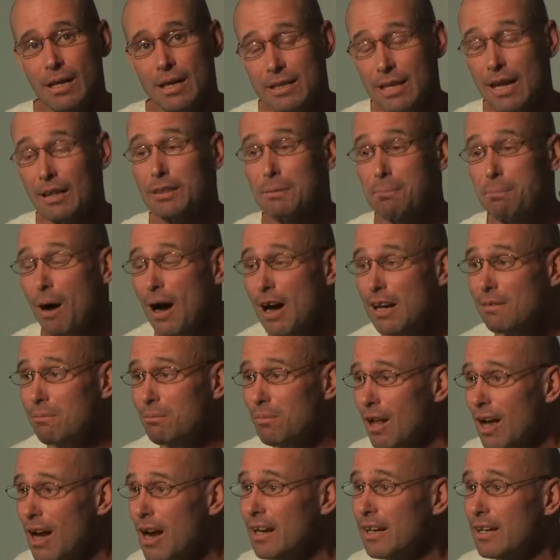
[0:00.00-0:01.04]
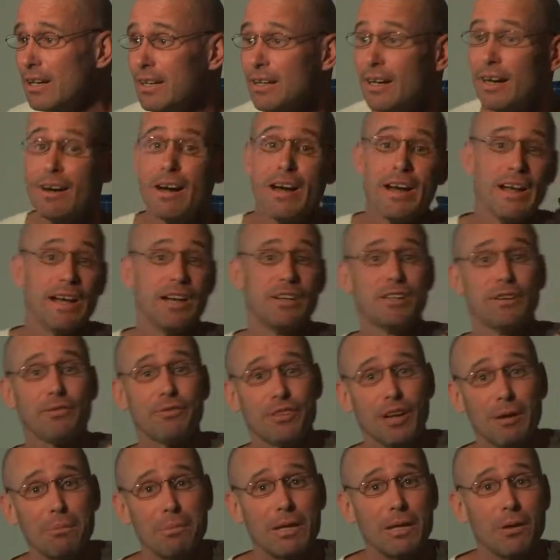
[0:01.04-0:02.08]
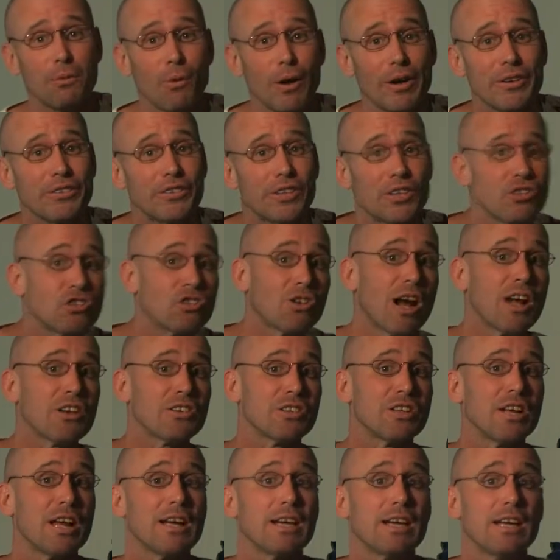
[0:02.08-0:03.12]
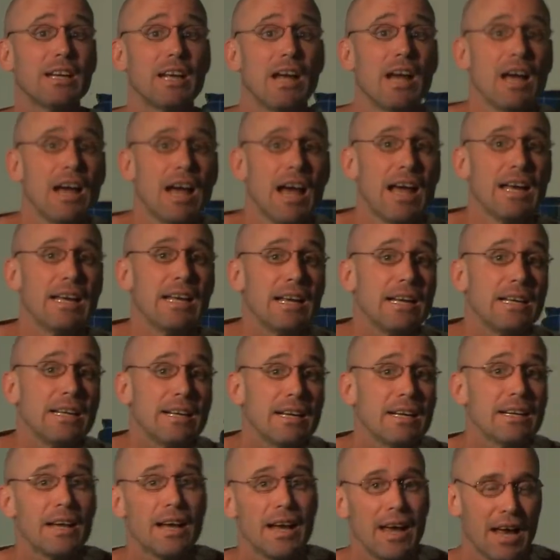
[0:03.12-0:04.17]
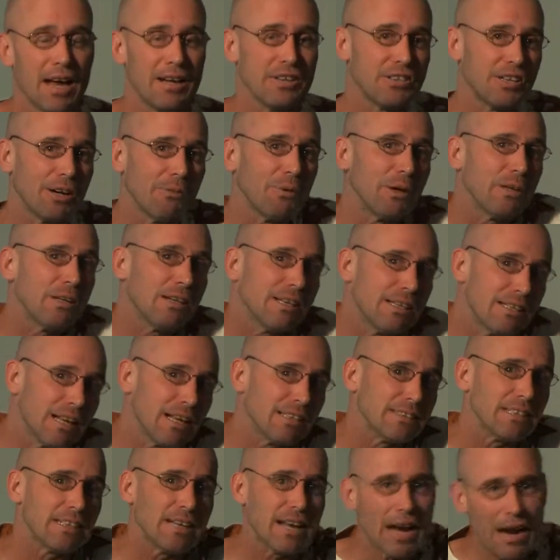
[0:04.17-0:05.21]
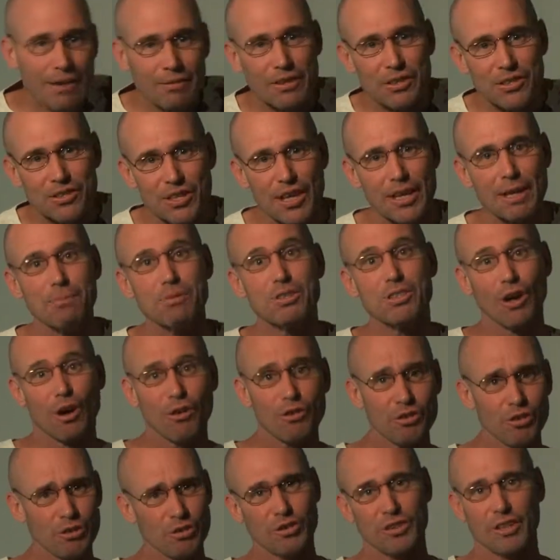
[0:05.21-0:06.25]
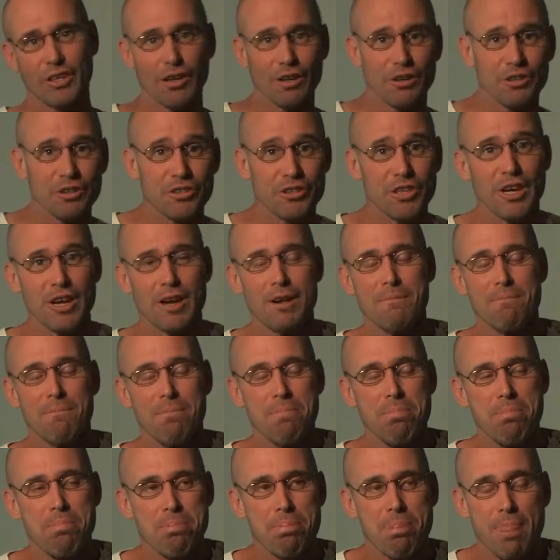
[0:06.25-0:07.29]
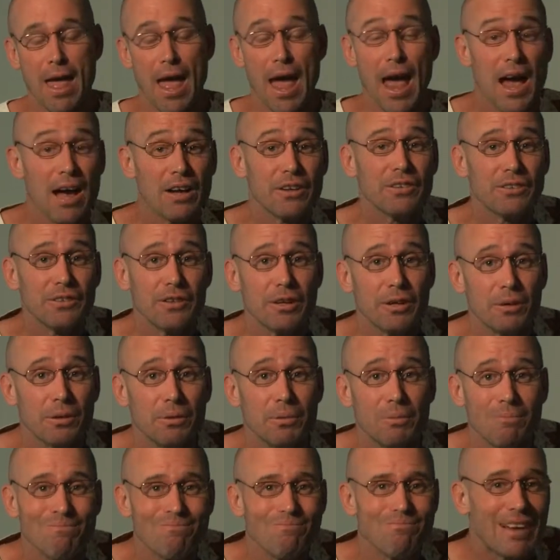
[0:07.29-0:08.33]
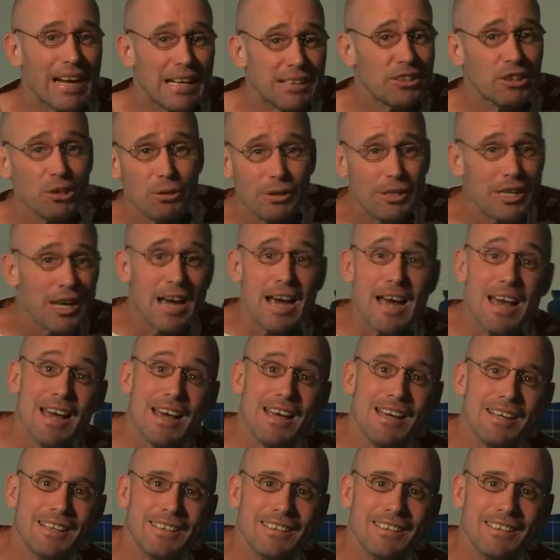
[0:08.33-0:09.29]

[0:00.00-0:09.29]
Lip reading: Now, the bottom line here is if somebody wants to dress like an idiot and someone doesn't have the same social skills as you, that's okay.